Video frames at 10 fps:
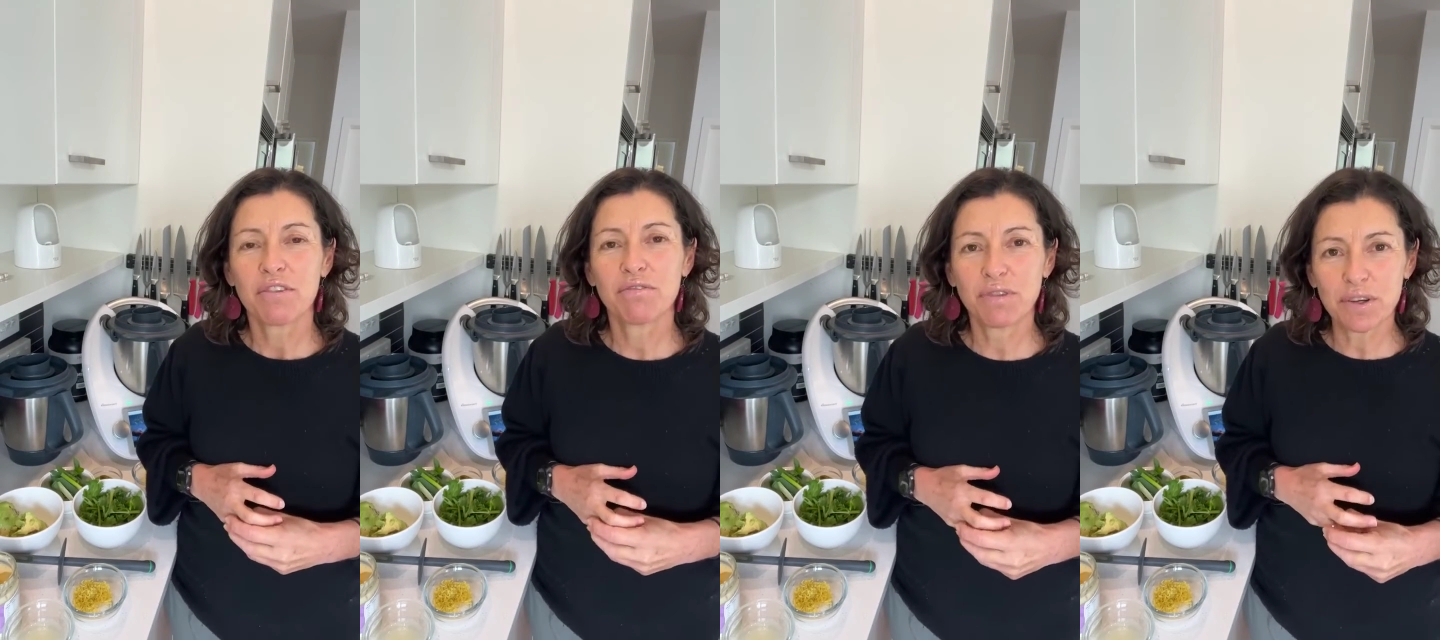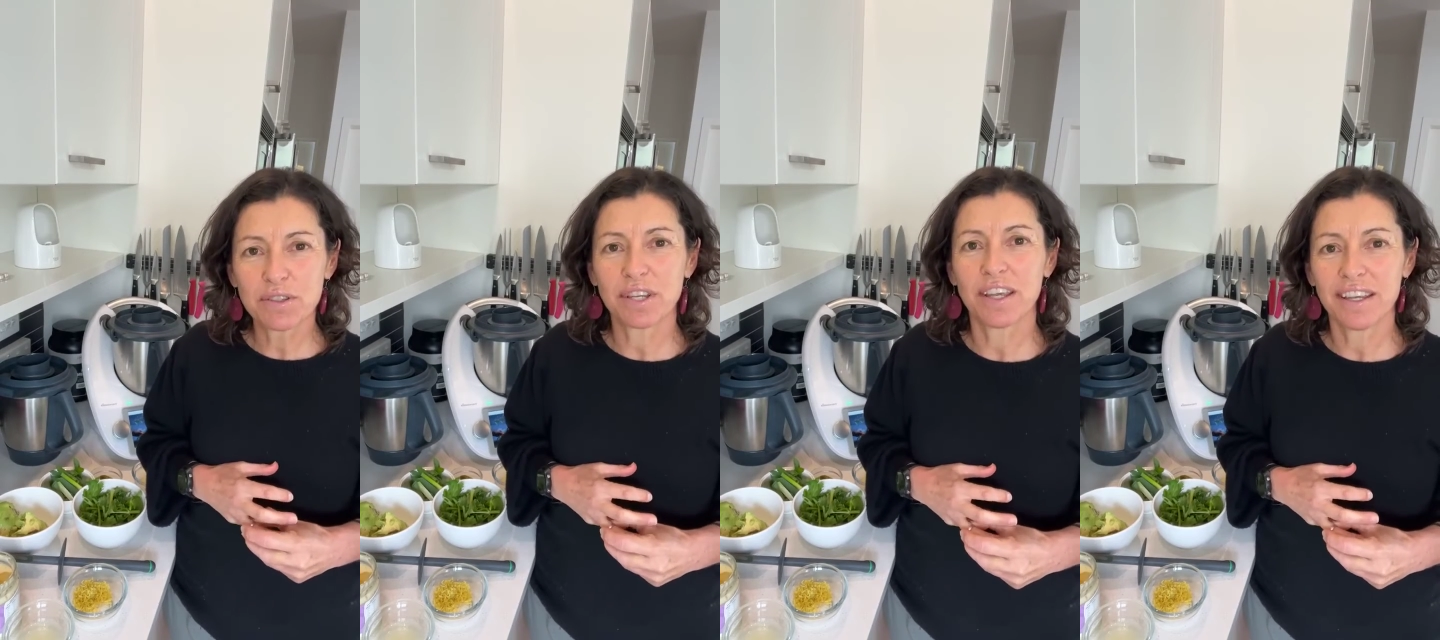
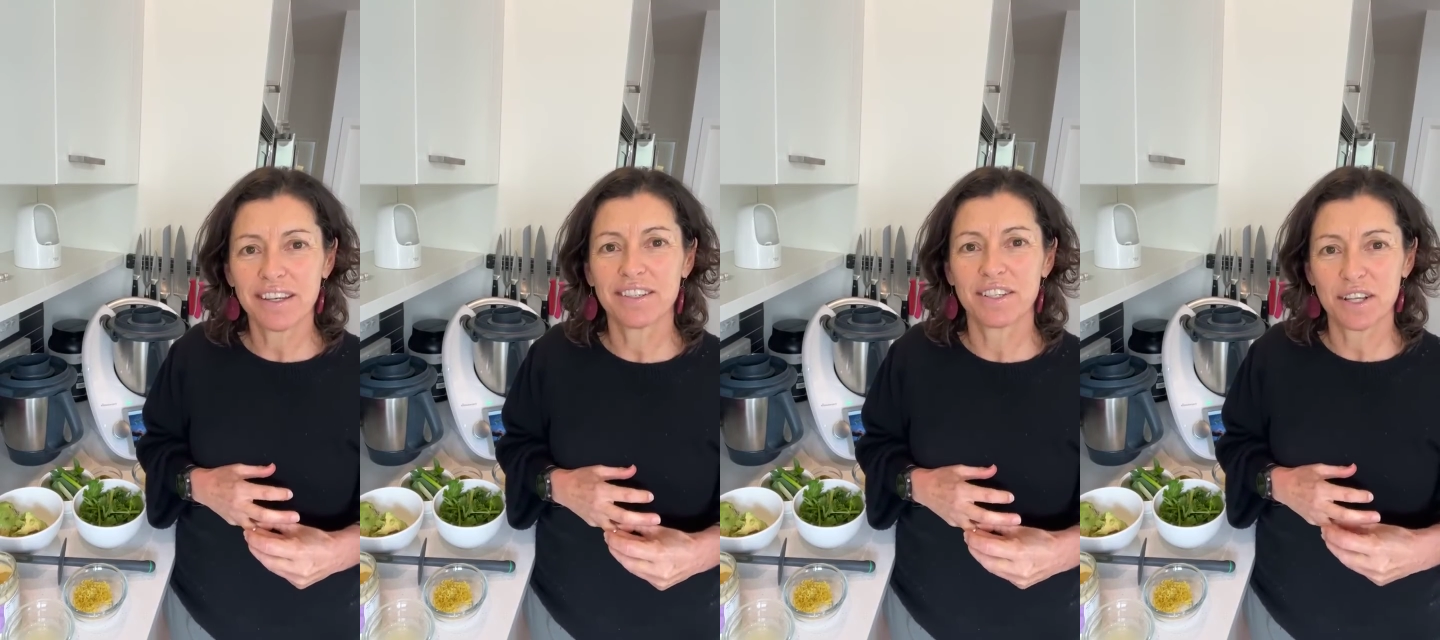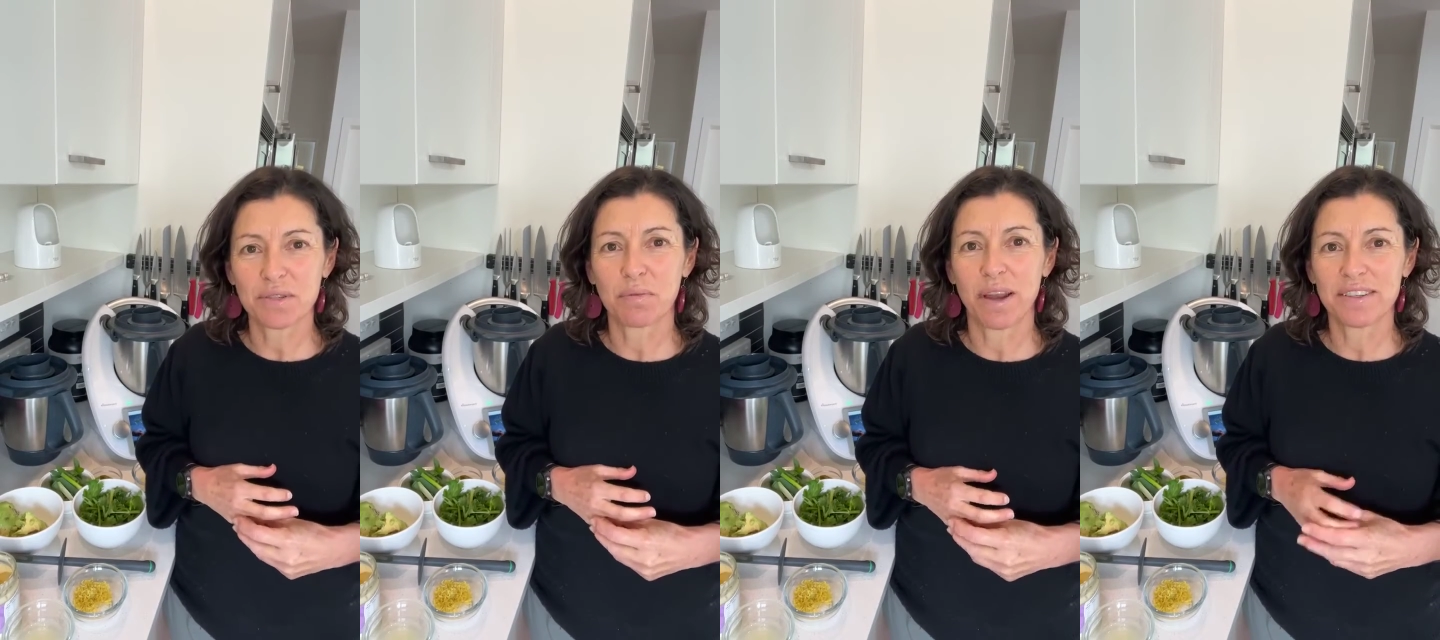Routine
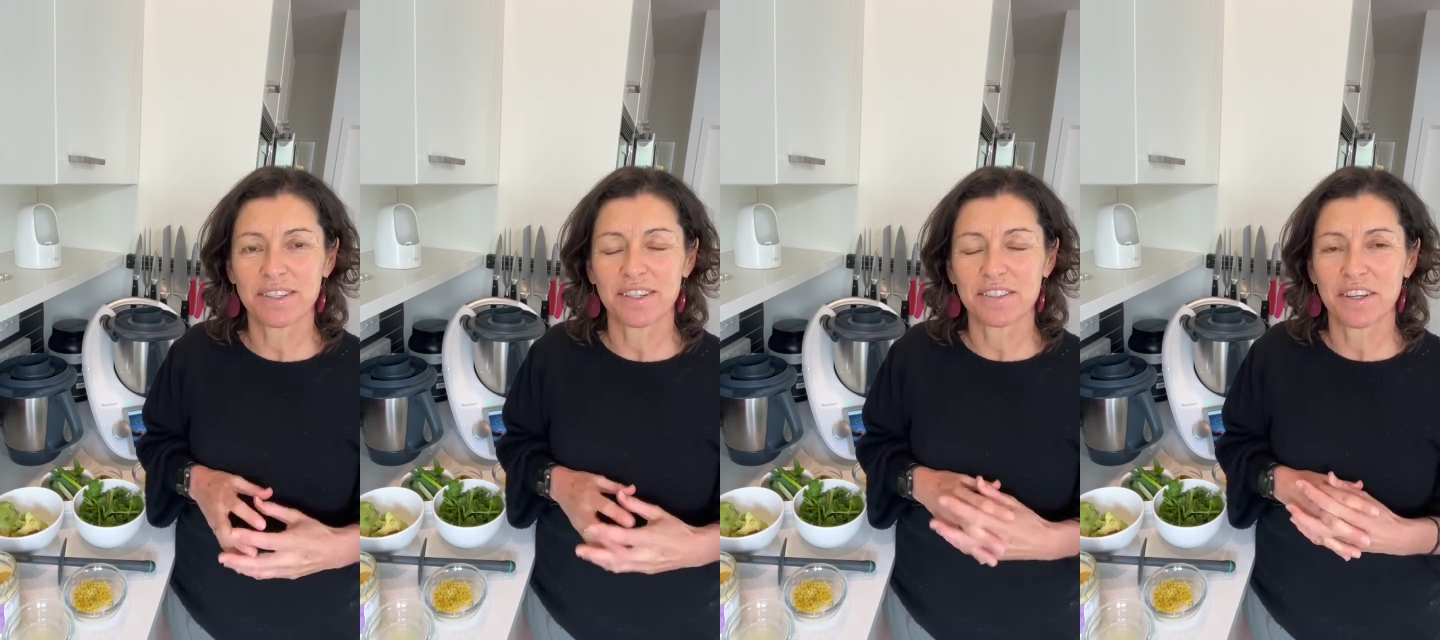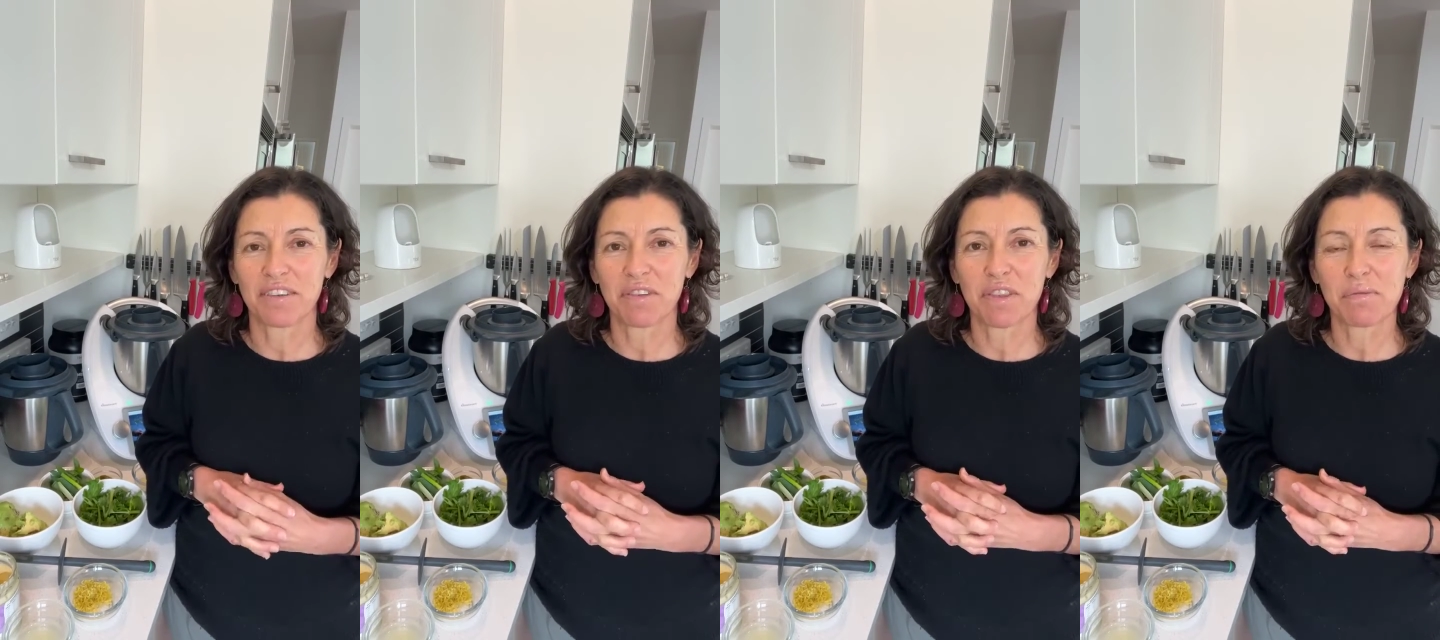does wonders
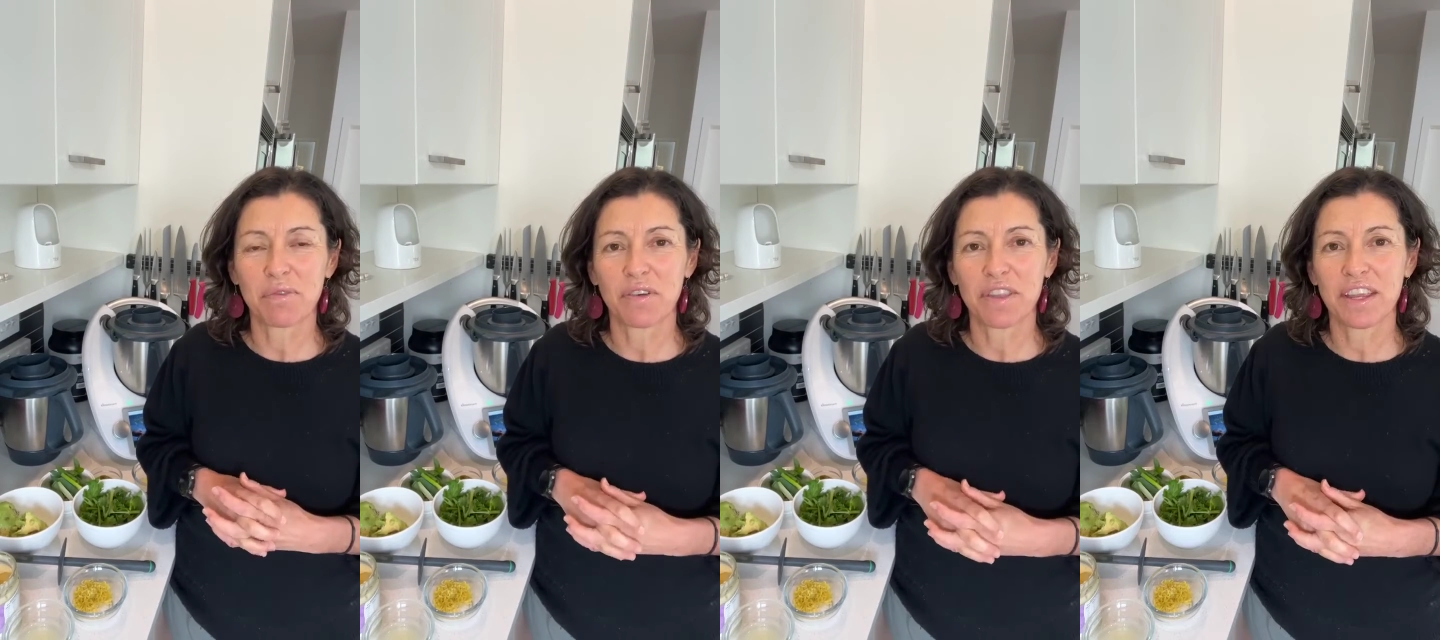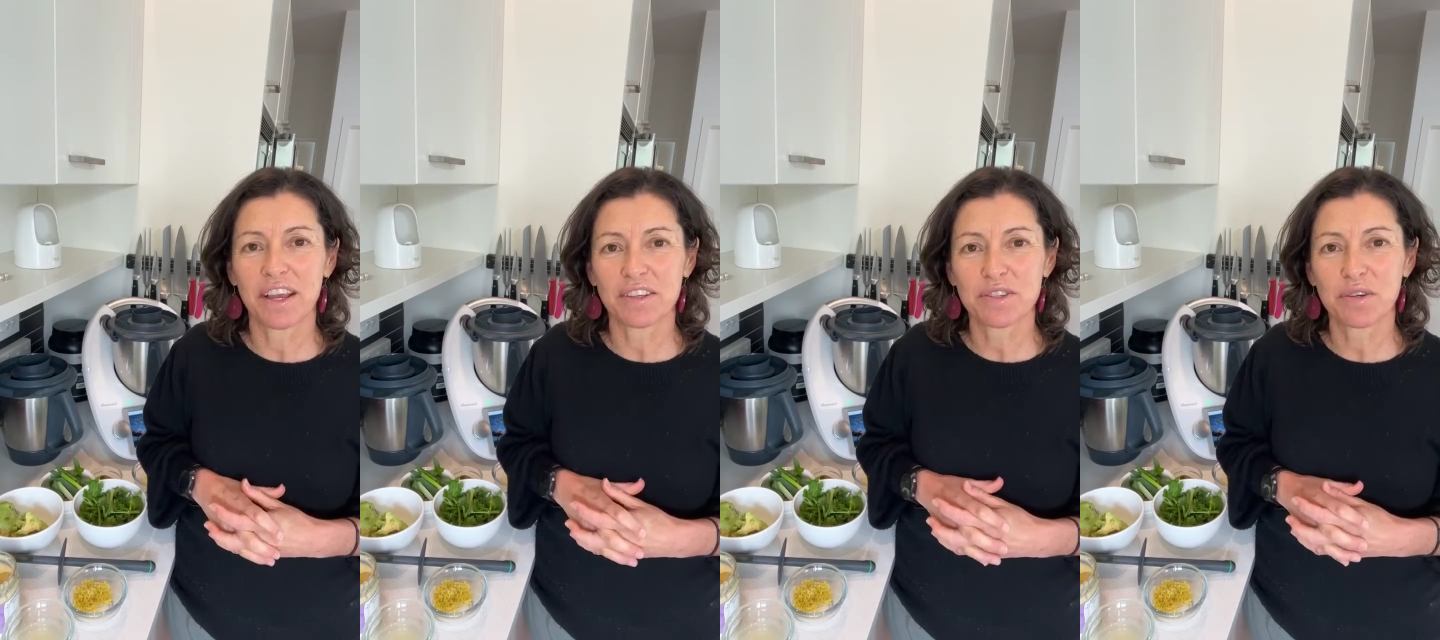for
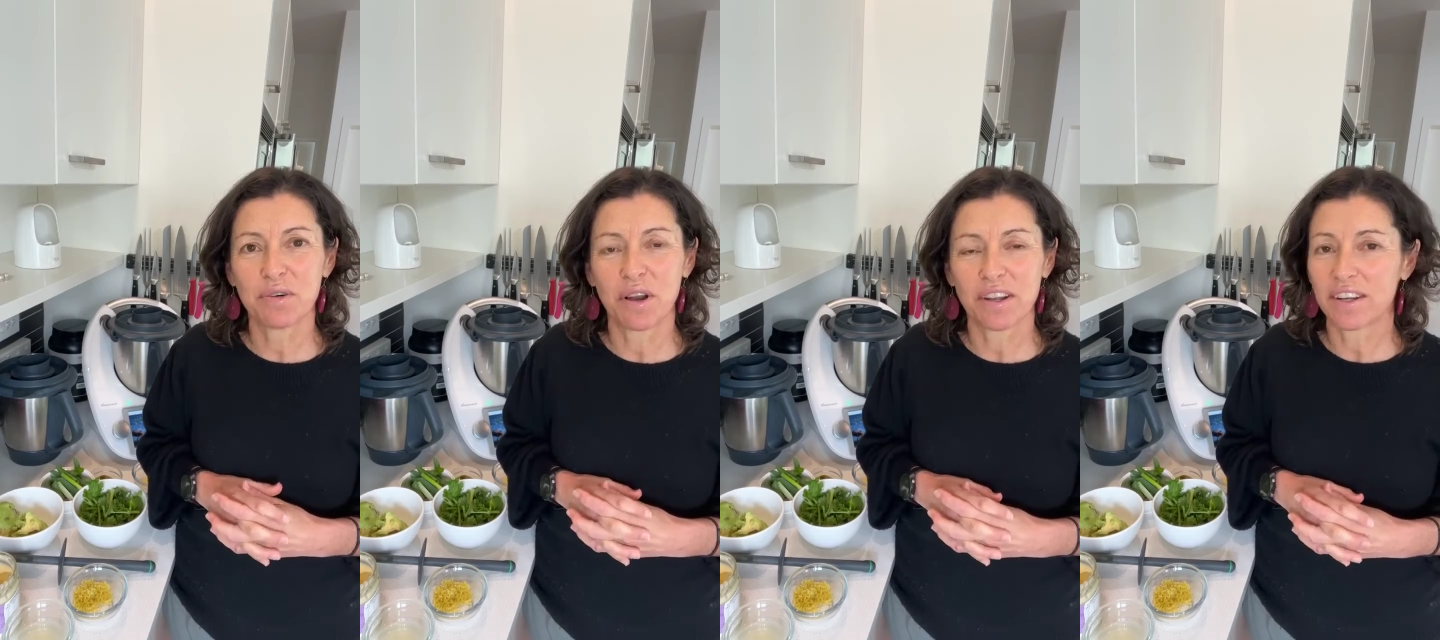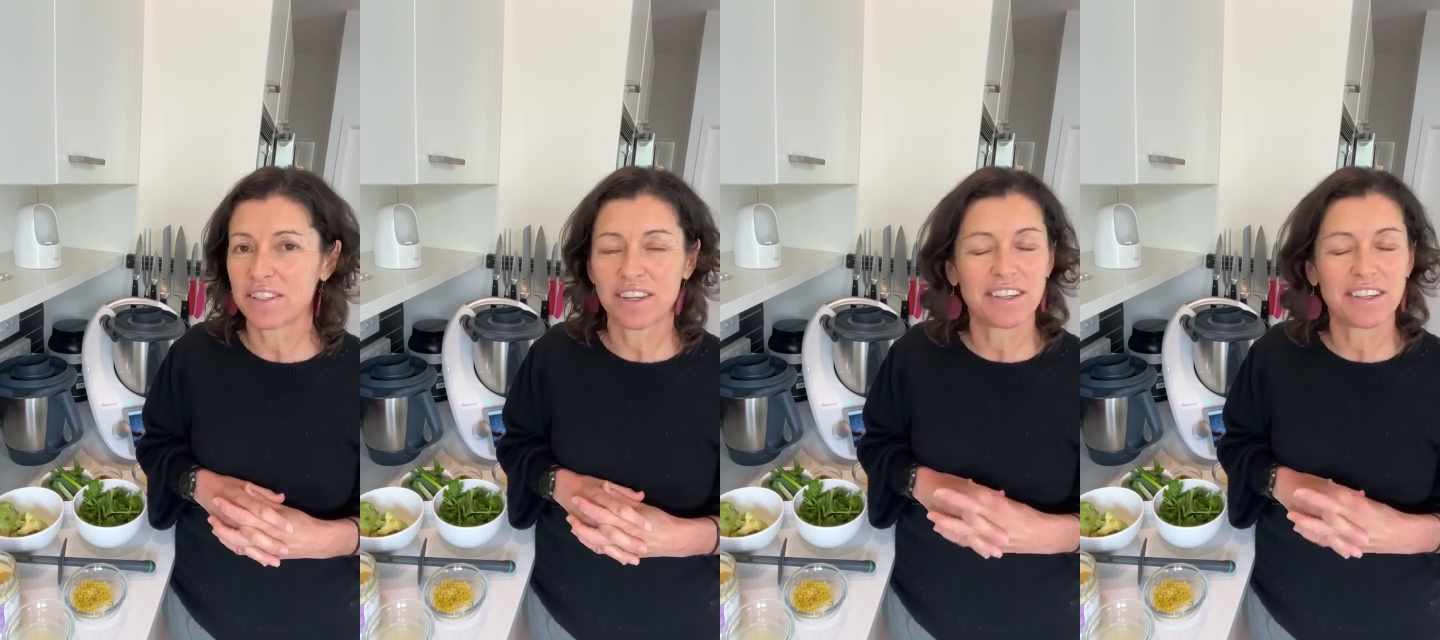the school holidays.